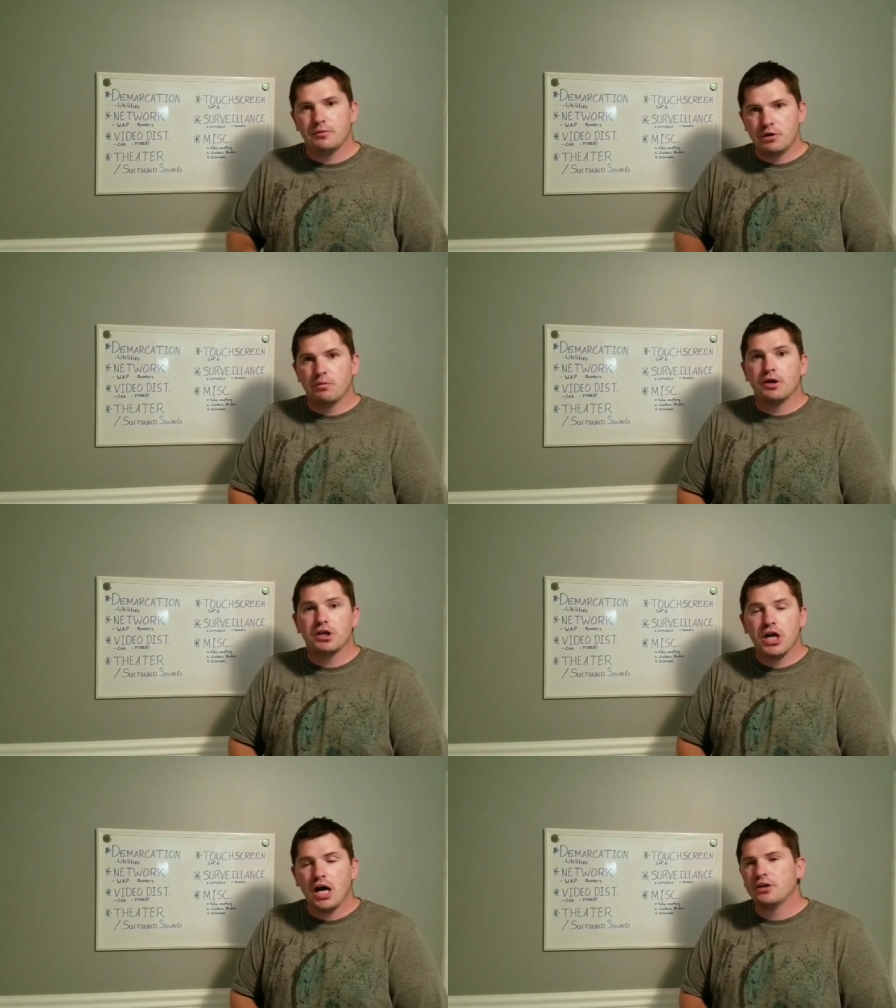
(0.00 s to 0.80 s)
You know, run a
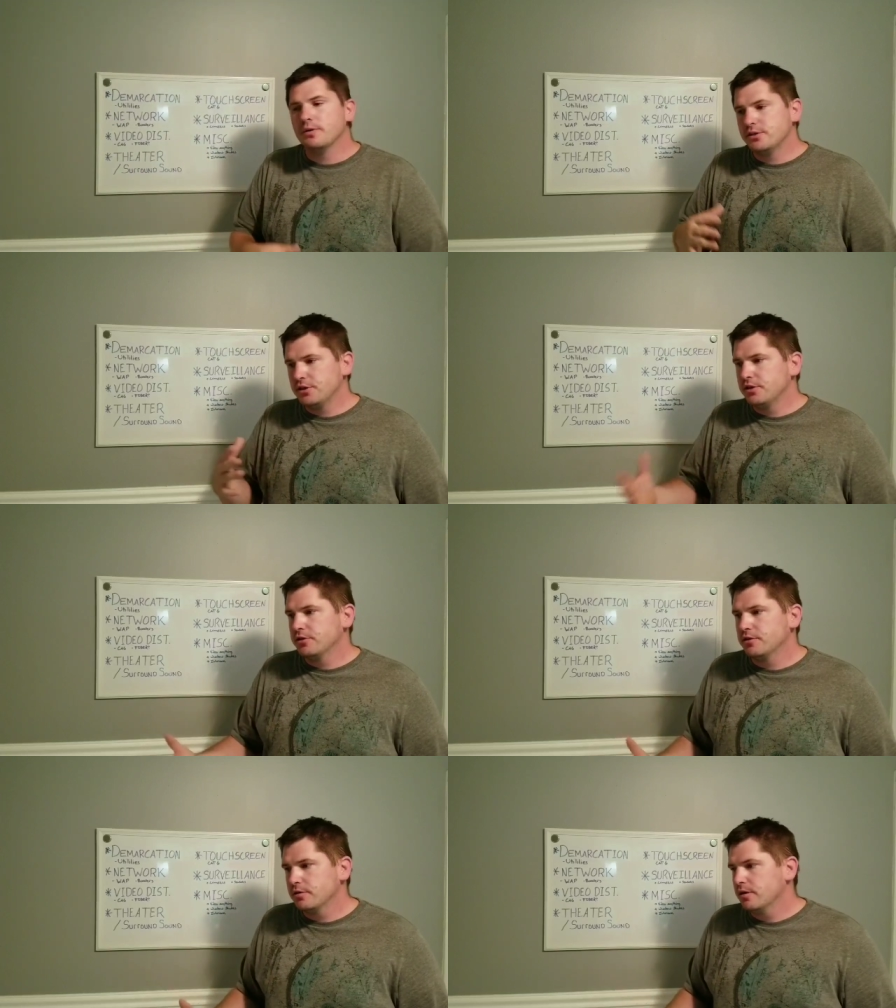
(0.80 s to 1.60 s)
conduit to
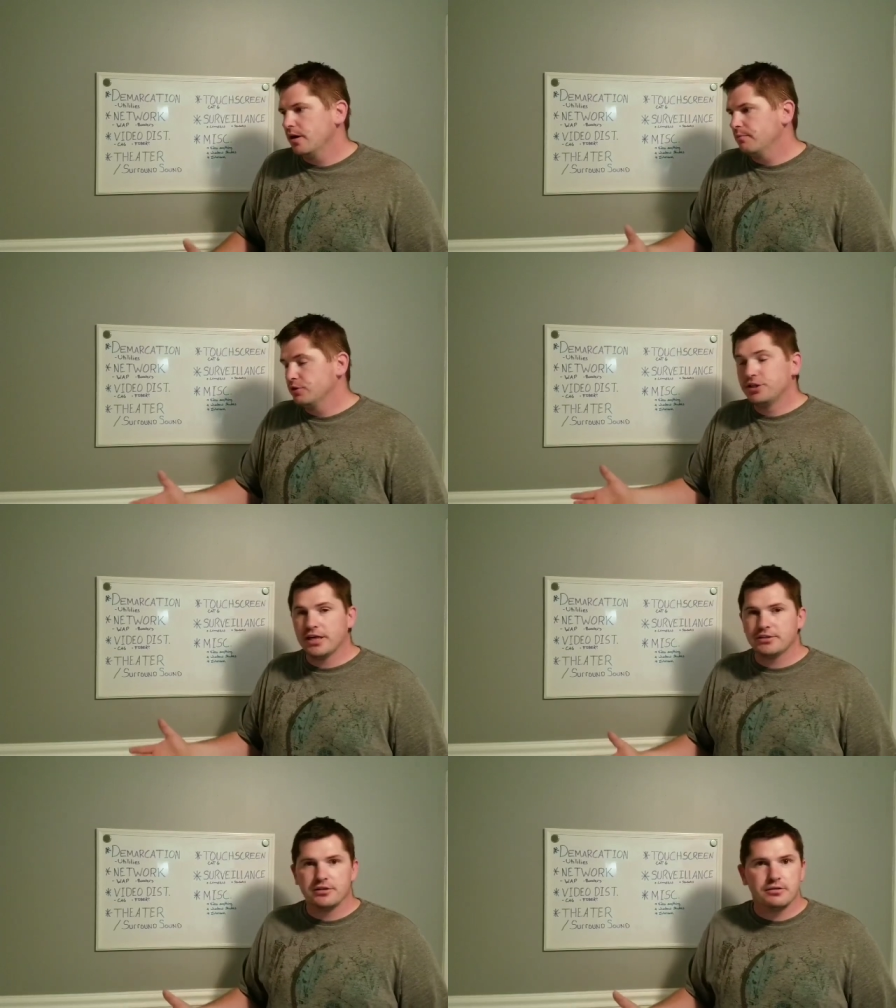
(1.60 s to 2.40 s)
your uh,
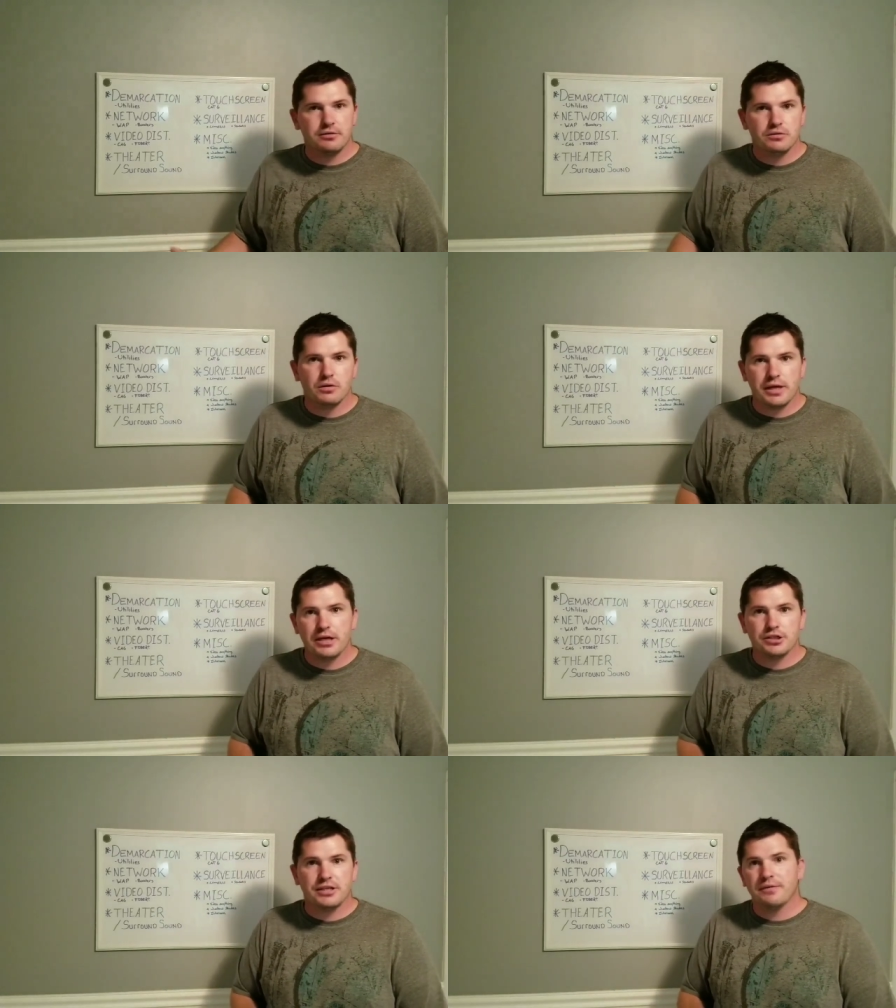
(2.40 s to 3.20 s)
projector
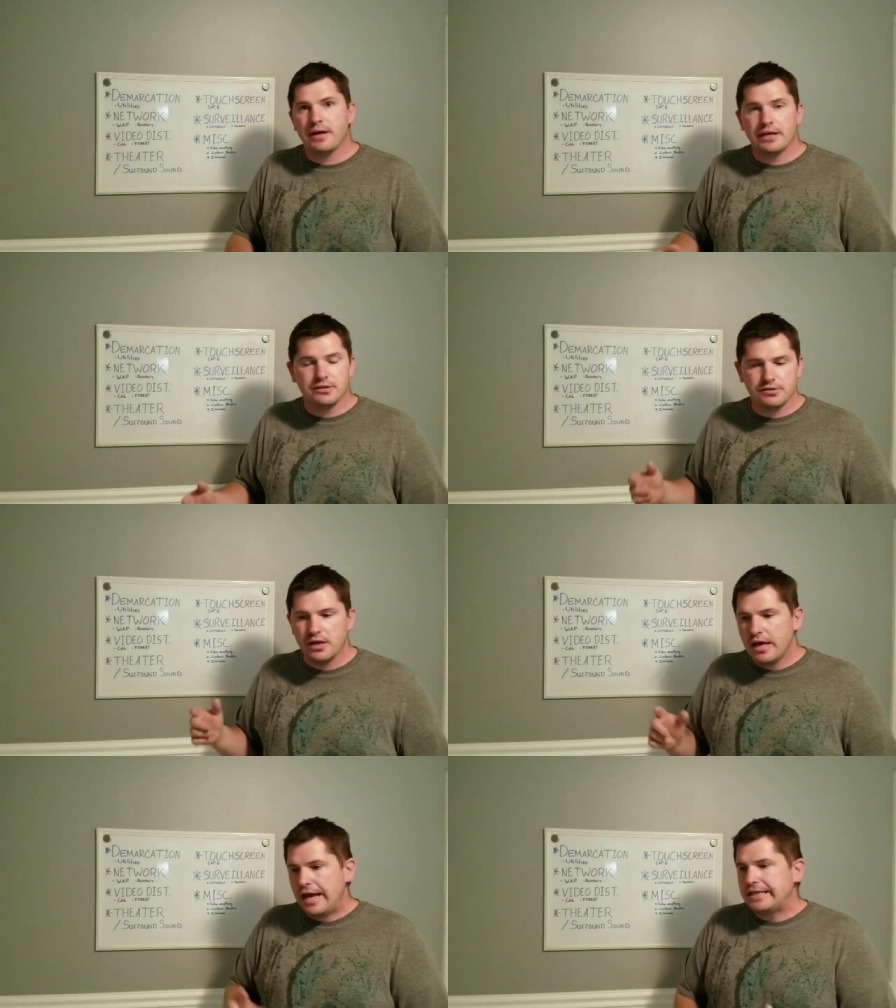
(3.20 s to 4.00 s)
location that way
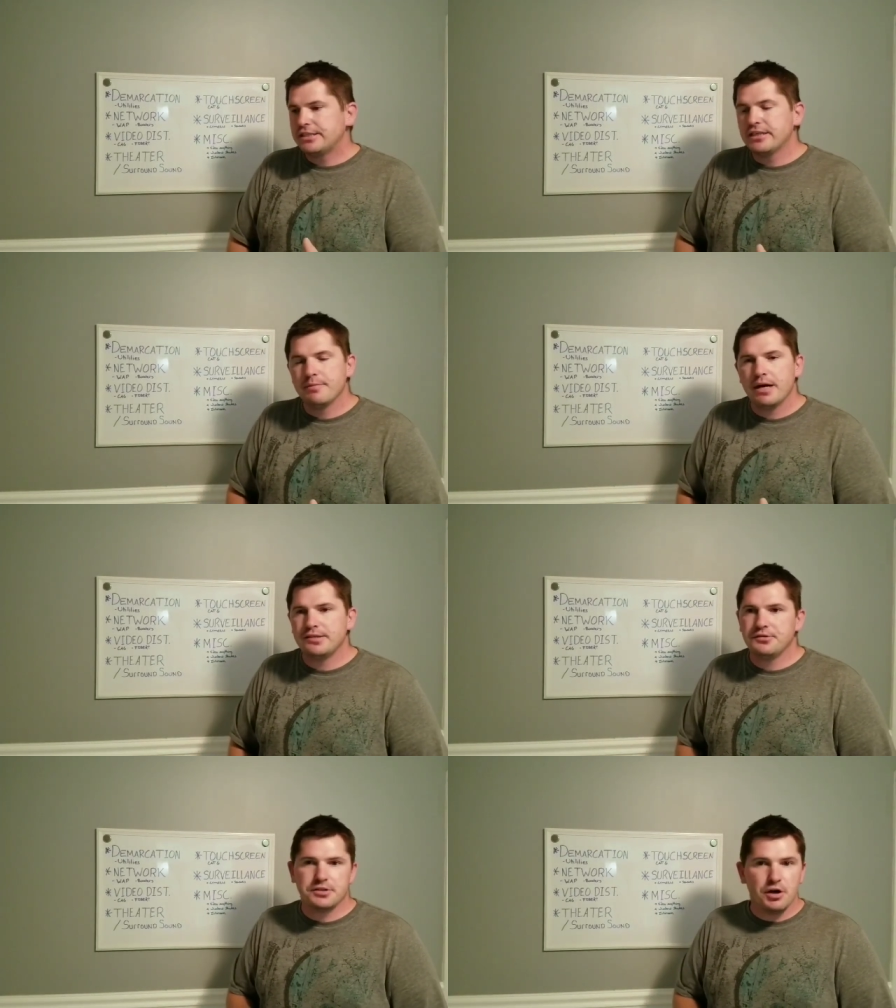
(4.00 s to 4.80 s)
because
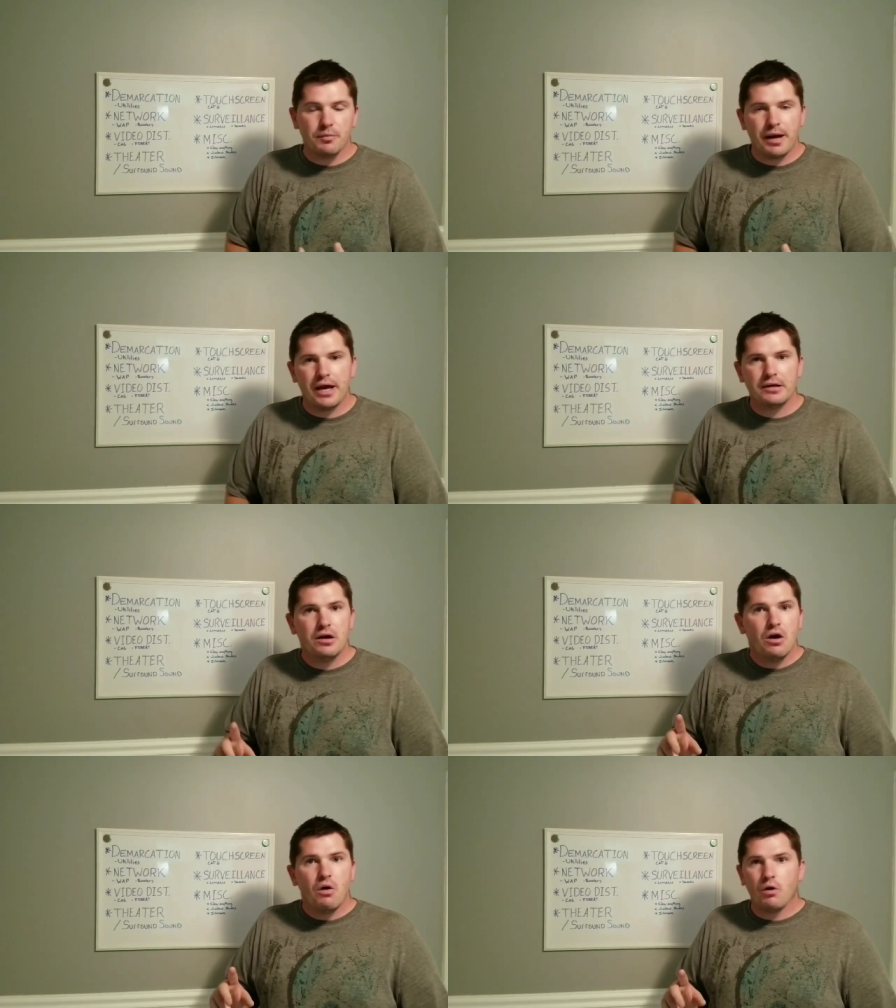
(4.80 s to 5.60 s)
HDMI's either go bad
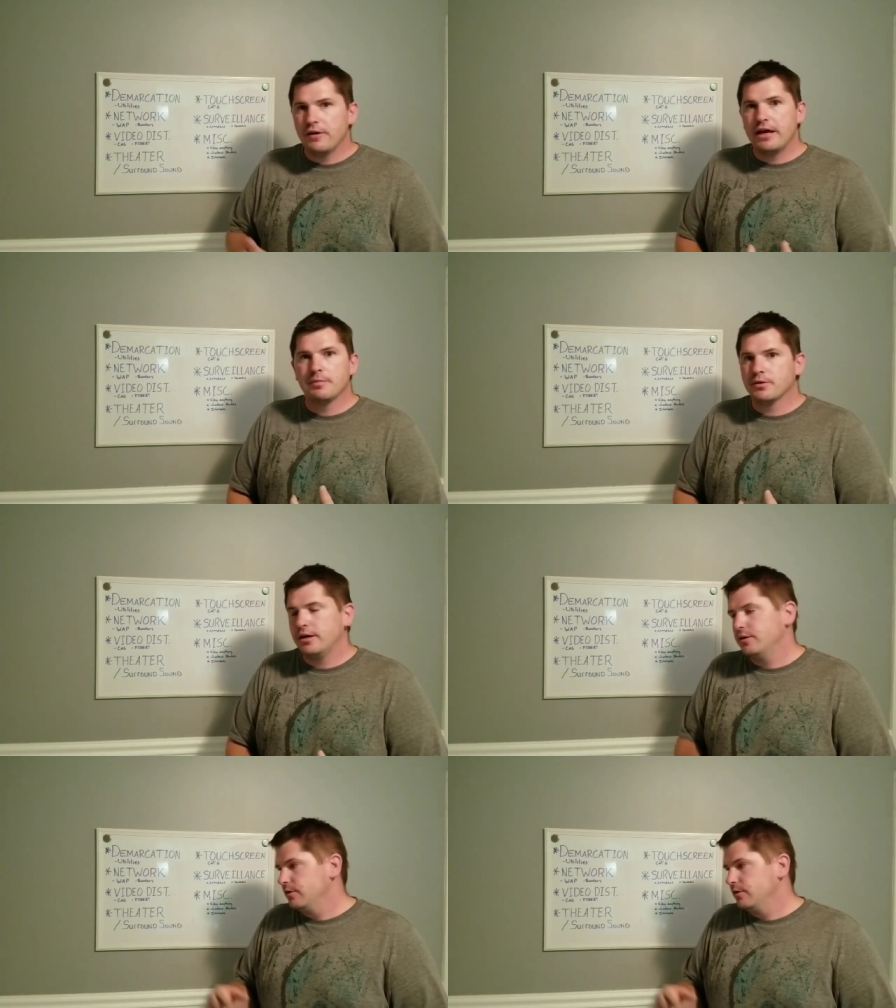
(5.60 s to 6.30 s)
or they upgraded.